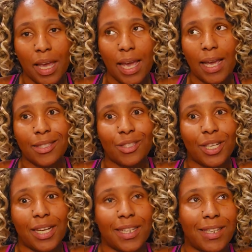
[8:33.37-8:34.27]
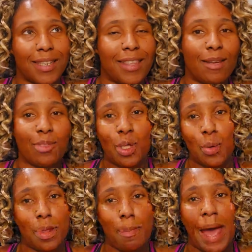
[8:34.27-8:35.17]
It's just them two are
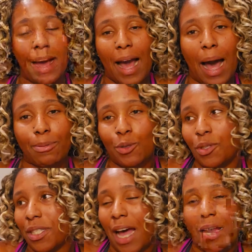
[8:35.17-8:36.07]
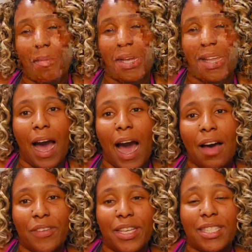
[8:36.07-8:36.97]
the bad cops who just kind of made it
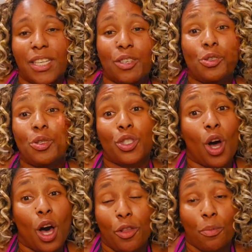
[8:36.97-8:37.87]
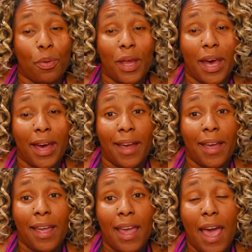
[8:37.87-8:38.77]
obvious. At least you saw their play
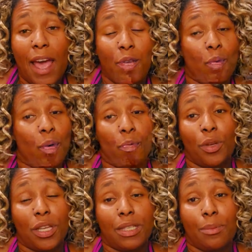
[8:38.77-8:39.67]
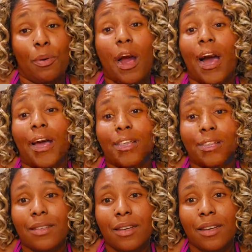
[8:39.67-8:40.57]
and you weren't really
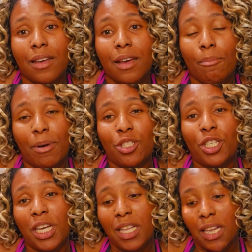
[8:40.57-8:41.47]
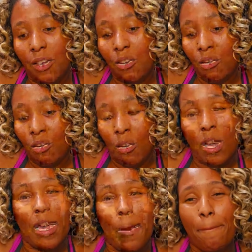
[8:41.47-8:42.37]
surprised. But Gina, who
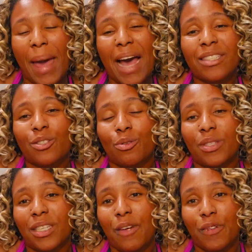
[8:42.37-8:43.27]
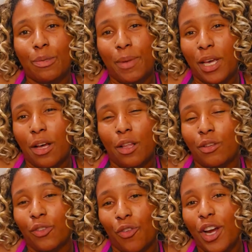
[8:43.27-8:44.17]
masked herself as being a
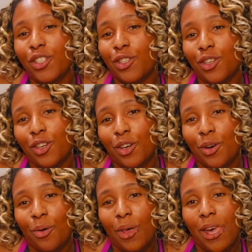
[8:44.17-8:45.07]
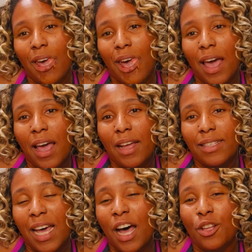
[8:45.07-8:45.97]
close friend to you,
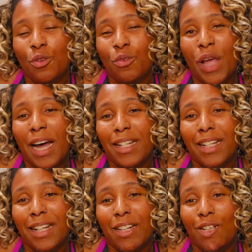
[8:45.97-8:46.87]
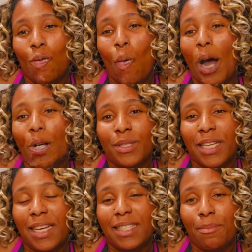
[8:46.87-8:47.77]
telling you not to, why you
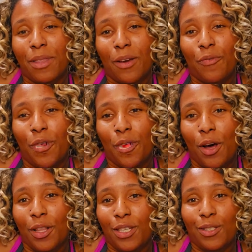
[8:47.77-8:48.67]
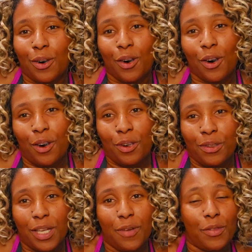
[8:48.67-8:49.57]
say something in front of all these
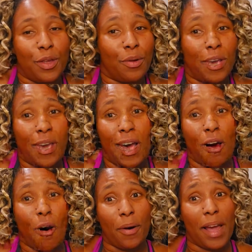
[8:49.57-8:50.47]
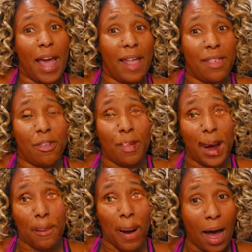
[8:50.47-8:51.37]
girls, even though they kind of already had in their
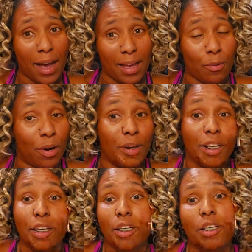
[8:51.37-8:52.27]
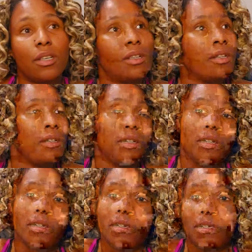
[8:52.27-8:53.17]
back pocket. Well,
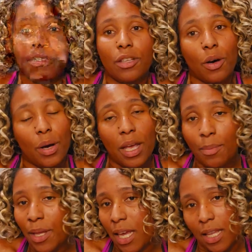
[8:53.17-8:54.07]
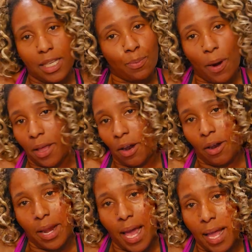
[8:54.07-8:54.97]
you know, Emily at least probably
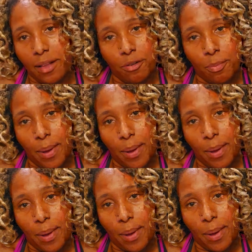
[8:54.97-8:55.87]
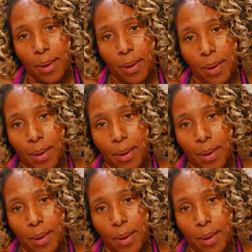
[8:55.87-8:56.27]
already had in her back pocket.